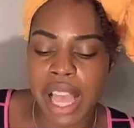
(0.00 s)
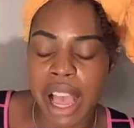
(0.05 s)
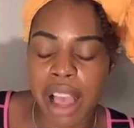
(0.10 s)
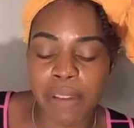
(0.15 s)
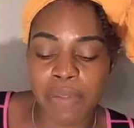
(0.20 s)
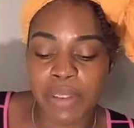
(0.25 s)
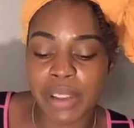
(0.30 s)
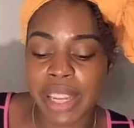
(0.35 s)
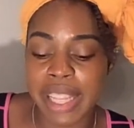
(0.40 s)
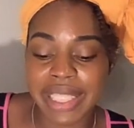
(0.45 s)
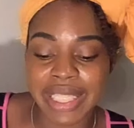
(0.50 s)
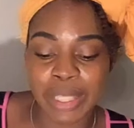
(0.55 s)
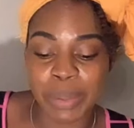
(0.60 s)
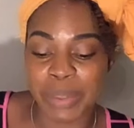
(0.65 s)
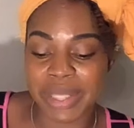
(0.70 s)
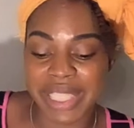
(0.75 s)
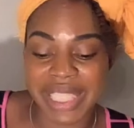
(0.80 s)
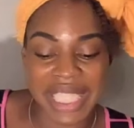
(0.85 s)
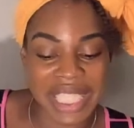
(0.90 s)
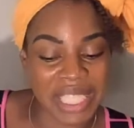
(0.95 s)
feel like
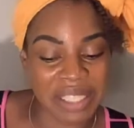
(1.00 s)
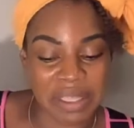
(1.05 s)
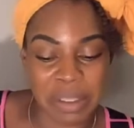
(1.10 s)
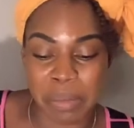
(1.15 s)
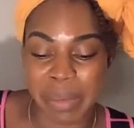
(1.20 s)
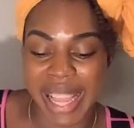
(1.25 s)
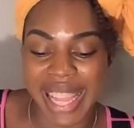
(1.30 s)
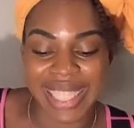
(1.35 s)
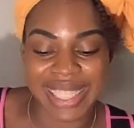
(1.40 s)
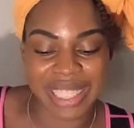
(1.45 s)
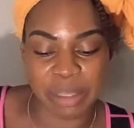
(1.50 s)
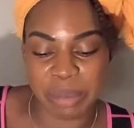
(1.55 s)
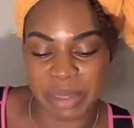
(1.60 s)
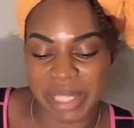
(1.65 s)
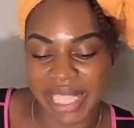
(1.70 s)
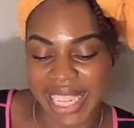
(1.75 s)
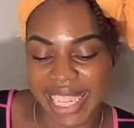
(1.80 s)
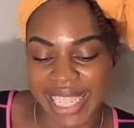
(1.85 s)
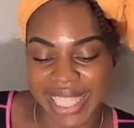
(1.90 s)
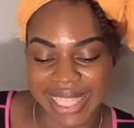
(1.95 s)
someone's thinking of a master
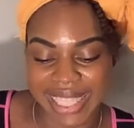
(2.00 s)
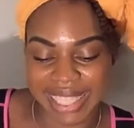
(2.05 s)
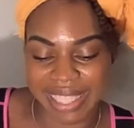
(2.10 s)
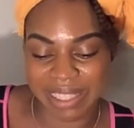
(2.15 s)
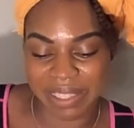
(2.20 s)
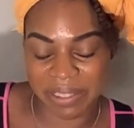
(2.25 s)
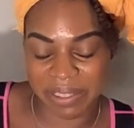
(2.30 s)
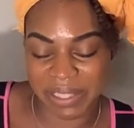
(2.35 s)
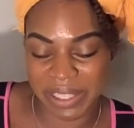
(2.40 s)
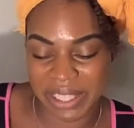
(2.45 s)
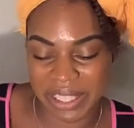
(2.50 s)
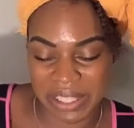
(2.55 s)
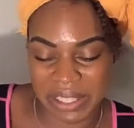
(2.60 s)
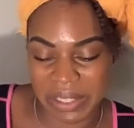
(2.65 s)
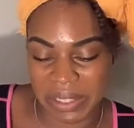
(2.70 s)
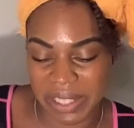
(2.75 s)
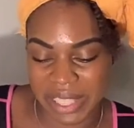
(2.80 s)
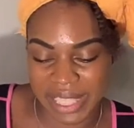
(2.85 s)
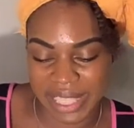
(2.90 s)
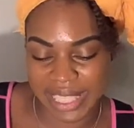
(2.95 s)
plan for
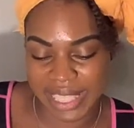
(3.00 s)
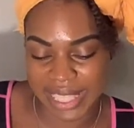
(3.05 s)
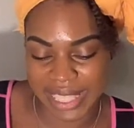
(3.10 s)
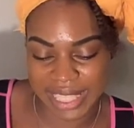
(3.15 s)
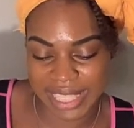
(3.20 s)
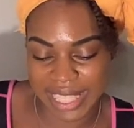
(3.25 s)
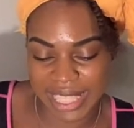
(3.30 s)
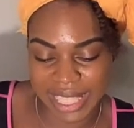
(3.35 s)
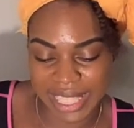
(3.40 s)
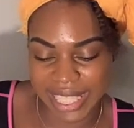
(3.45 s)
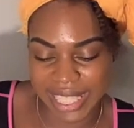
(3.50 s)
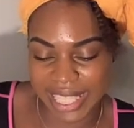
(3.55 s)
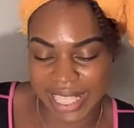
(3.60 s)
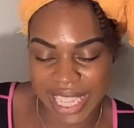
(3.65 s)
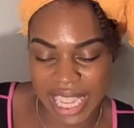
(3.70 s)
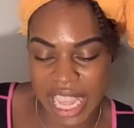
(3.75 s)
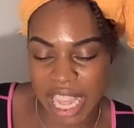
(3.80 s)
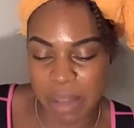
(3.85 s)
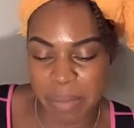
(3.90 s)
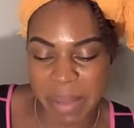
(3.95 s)
sure.
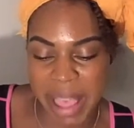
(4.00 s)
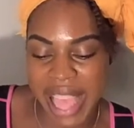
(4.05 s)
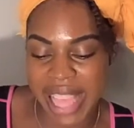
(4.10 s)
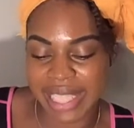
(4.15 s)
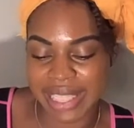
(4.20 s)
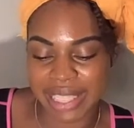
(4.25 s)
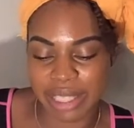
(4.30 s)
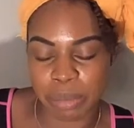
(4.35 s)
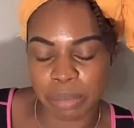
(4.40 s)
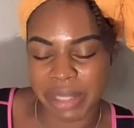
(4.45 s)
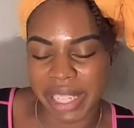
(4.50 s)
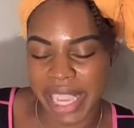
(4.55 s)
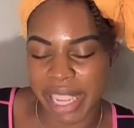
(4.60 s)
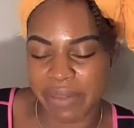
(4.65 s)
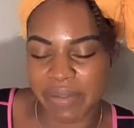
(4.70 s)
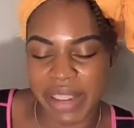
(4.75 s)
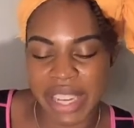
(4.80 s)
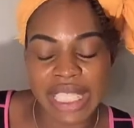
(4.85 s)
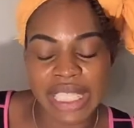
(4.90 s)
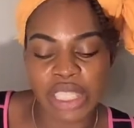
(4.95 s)
A master plan,
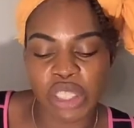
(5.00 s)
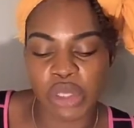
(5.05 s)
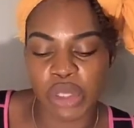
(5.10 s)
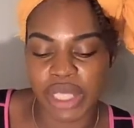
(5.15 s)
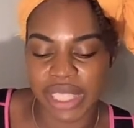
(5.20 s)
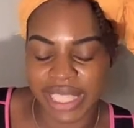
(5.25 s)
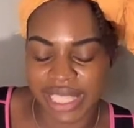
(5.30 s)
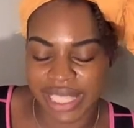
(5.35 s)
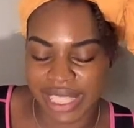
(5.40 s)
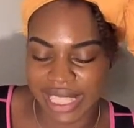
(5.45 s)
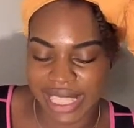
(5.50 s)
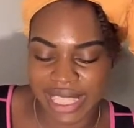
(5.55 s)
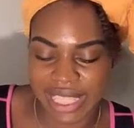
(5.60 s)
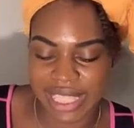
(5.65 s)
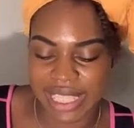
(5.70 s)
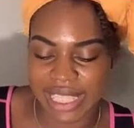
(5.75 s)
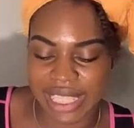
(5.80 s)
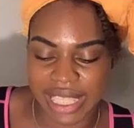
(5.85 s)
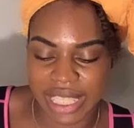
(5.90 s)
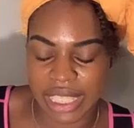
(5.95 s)
very
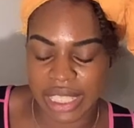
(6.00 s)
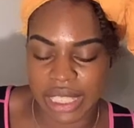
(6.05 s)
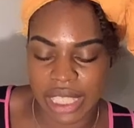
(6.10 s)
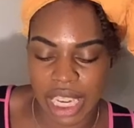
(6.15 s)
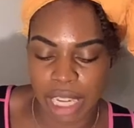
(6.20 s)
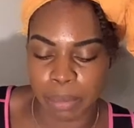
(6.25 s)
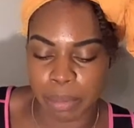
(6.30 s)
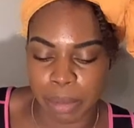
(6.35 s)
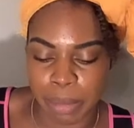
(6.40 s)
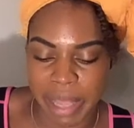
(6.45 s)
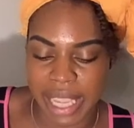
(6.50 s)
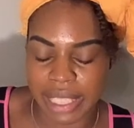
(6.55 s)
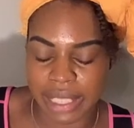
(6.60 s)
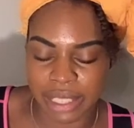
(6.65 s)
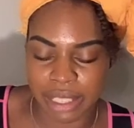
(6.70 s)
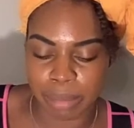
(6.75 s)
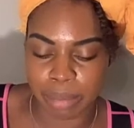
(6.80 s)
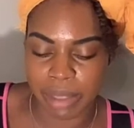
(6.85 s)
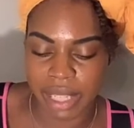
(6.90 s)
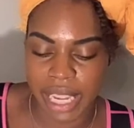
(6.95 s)
strategic type of
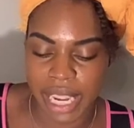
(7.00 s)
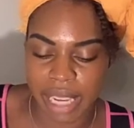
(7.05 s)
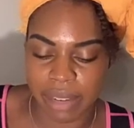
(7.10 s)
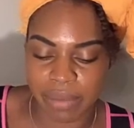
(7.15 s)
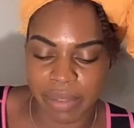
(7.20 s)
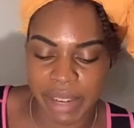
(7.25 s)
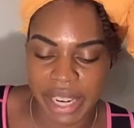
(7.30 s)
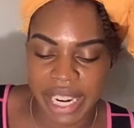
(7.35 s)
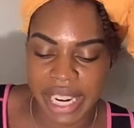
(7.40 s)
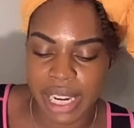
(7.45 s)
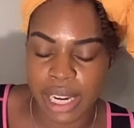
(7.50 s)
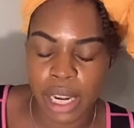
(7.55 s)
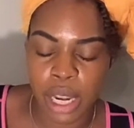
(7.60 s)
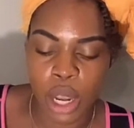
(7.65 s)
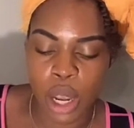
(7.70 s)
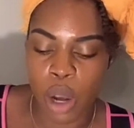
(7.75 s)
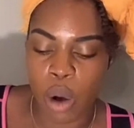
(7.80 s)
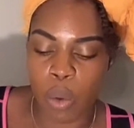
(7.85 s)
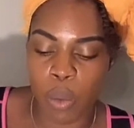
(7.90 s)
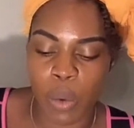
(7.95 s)
master plan, very
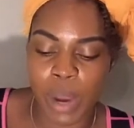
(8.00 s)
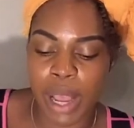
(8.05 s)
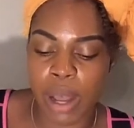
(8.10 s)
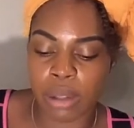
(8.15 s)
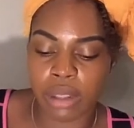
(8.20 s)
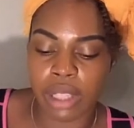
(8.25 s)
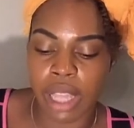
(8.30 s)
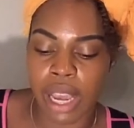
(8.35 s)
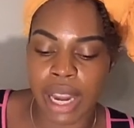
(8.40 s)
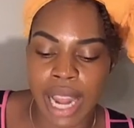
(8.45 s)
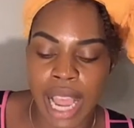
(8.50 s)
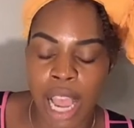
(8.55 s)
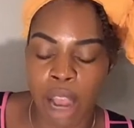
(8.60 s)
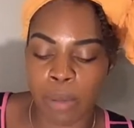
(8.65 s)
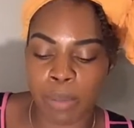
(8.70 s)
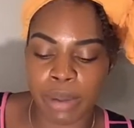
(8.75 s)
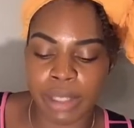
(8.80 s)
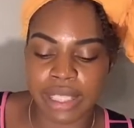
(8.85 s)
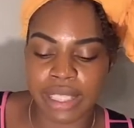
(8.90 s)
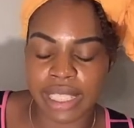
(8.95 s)
well thought
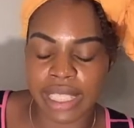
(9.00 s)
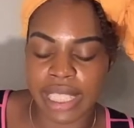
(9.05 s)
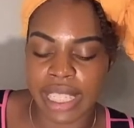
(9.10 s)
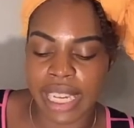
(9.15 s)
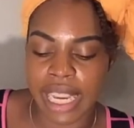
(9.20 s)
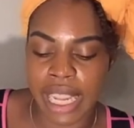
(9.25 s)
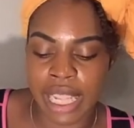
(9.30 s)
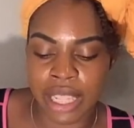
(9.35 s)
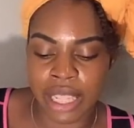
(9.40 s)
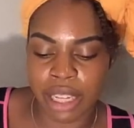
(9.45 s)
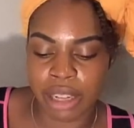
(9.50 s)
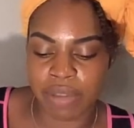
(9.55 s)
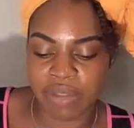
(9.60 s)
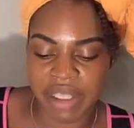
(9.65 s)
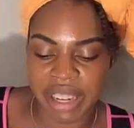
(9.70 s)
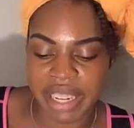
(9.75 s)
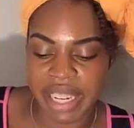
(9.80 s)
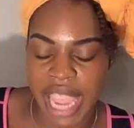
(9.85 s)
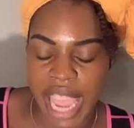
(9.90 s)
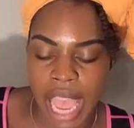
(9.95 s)
out, put together,
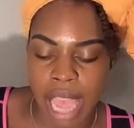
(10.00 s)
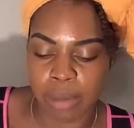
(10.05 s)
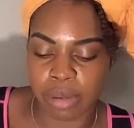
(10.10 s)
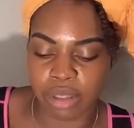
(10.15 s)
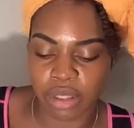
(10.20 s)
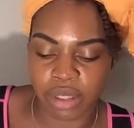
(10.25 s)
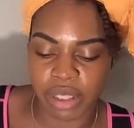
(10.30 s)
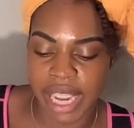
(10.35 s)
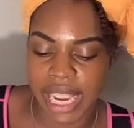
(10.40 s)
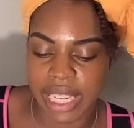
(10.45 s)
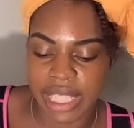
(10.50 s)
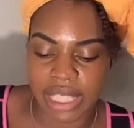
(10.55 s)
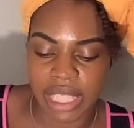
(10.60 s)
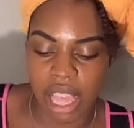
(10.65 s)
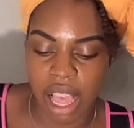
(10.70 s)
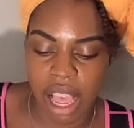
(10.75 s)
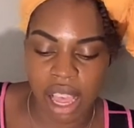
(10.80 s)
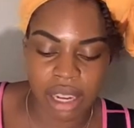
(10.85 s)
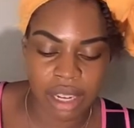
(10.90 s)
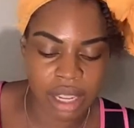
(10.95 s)
very abstract
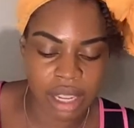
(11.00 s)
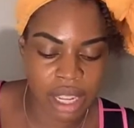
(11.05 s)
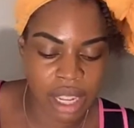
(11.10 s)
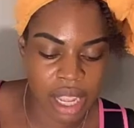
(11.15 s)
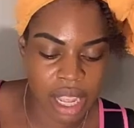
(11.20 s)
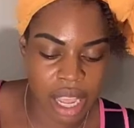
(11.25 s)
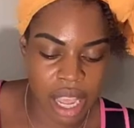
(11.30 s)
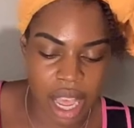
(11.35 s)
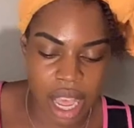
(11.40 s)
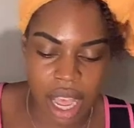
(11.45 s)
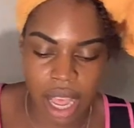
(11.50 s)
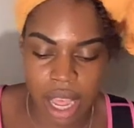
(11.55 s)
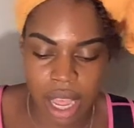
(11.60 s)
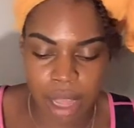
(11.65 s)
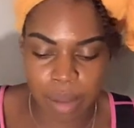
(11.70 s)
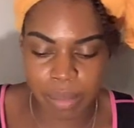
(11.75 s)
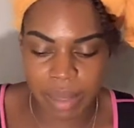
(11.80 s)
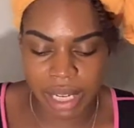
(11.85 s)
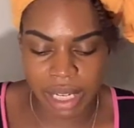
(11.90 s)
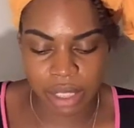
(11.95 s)
thought.
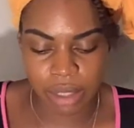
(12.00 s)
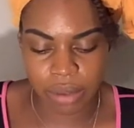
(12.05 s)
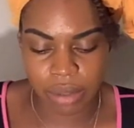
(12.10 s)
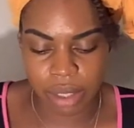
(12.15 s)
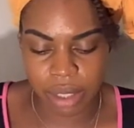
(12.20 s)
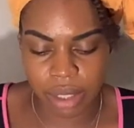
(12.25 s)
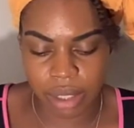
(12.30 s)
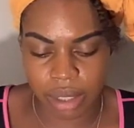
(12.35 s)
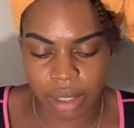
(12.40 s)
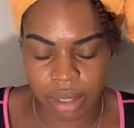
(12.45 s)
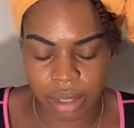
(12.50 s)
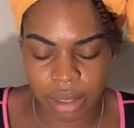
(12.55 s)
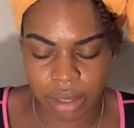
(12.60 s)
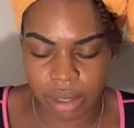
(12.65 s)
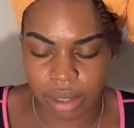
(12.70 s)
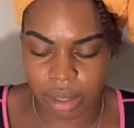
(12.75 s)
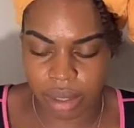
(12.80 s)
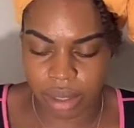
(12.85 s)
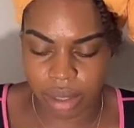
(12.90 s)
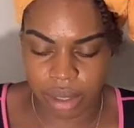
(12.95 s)
And
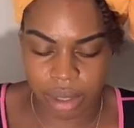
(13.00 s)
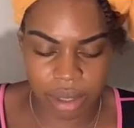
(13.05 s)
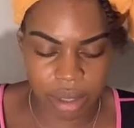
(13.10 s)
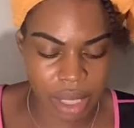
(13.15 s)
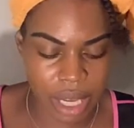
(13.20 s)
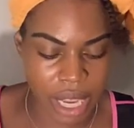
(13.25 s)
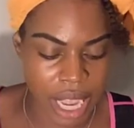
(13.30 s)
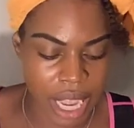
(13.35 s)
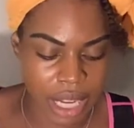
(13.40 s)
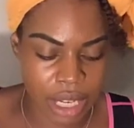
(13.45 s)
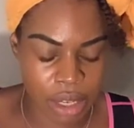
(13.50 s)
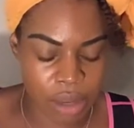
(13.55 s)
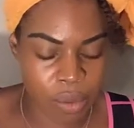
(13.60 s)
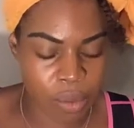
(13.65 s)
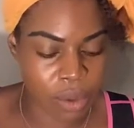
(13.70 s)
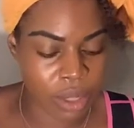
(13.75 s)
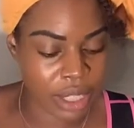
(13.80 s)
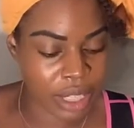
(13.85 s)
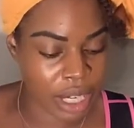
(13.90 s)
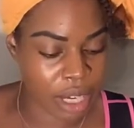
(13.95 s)
you
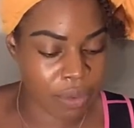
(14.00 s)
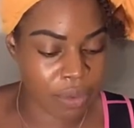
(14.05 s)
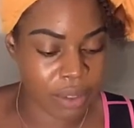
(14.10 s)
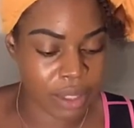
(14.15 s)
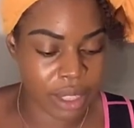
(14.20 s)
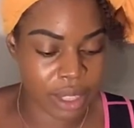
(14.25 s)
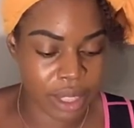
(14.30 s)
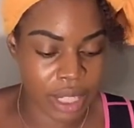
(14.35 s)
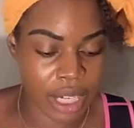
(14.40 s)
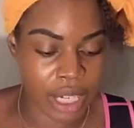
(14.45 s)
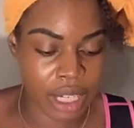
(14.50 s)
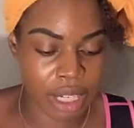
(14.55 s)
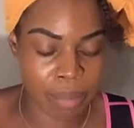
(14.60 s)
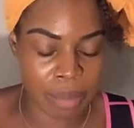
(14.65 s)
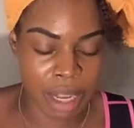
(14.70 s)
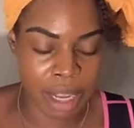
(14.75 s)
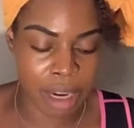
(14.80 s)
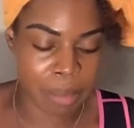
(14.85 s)
were definitely thinking about a